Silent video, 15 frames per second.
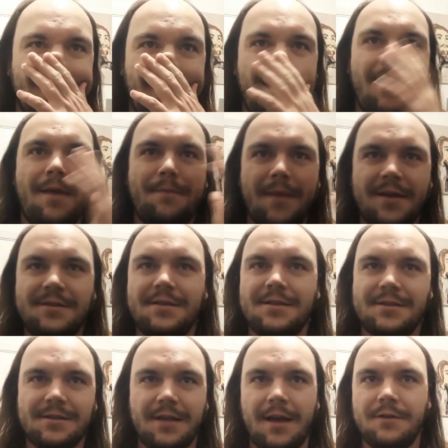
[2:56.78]
It makes
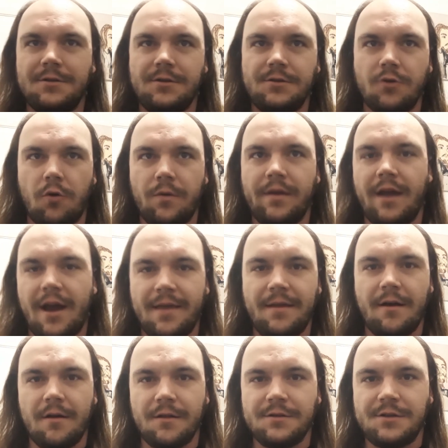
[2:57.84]
these clowns whose only
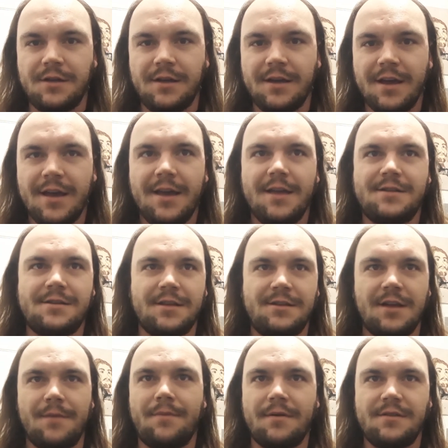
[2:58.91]
ideology is to
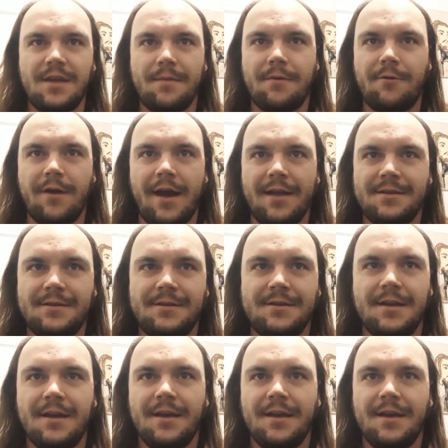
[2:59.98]
dump on Democrats